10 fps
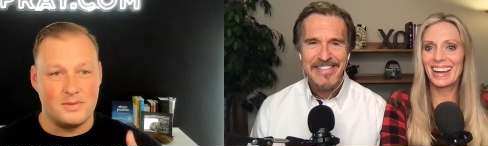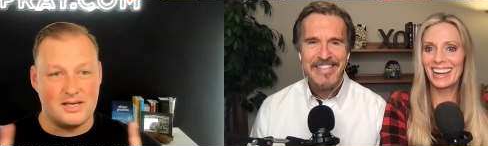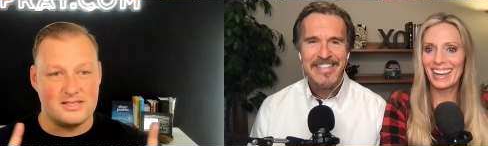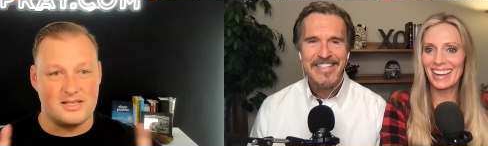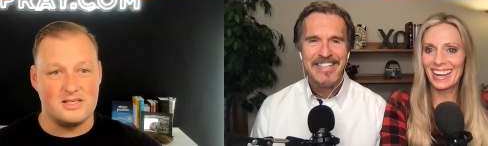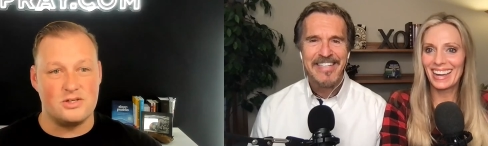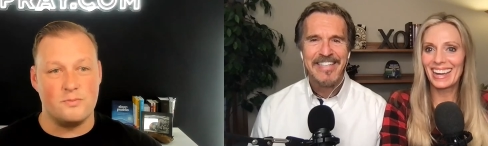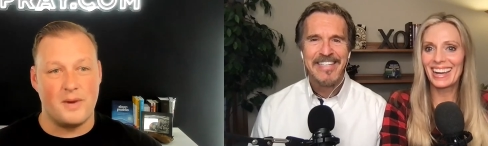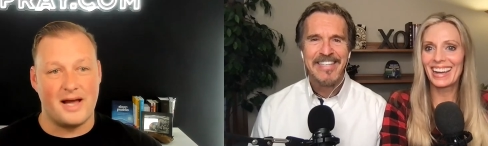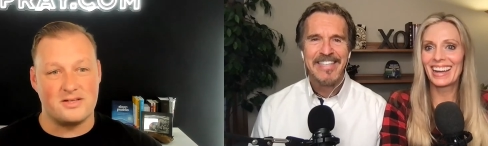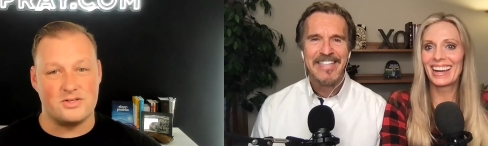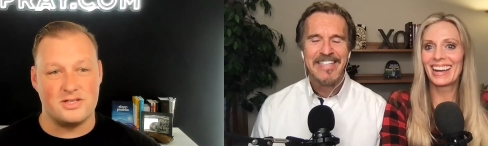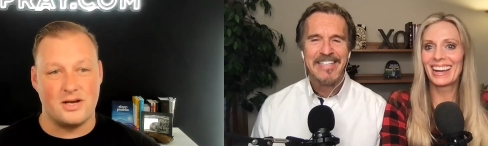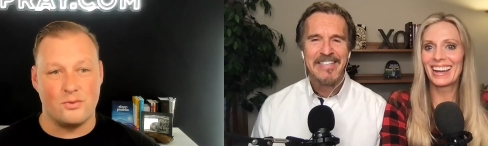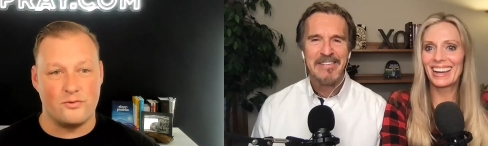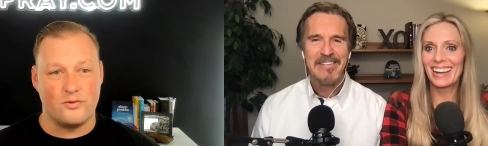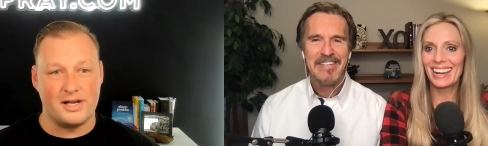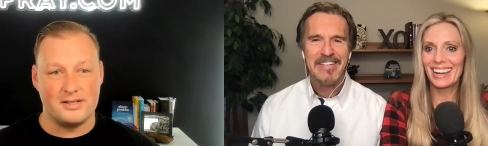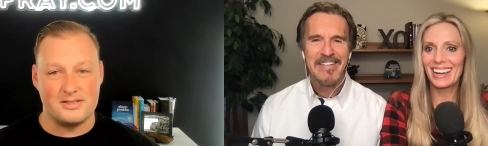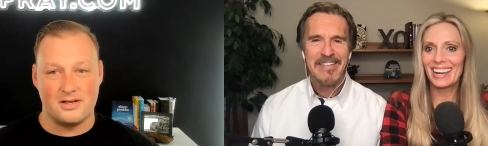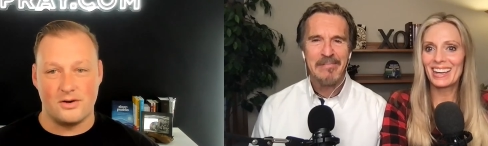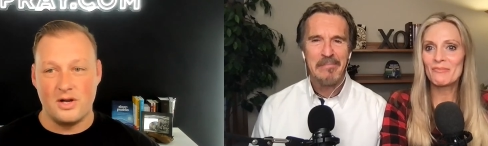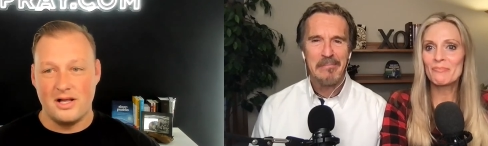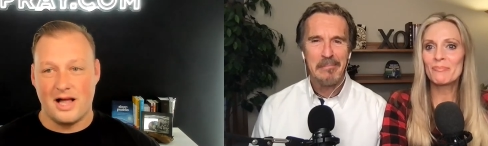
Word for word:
Speaker 1: because of these two pastors that were friends. So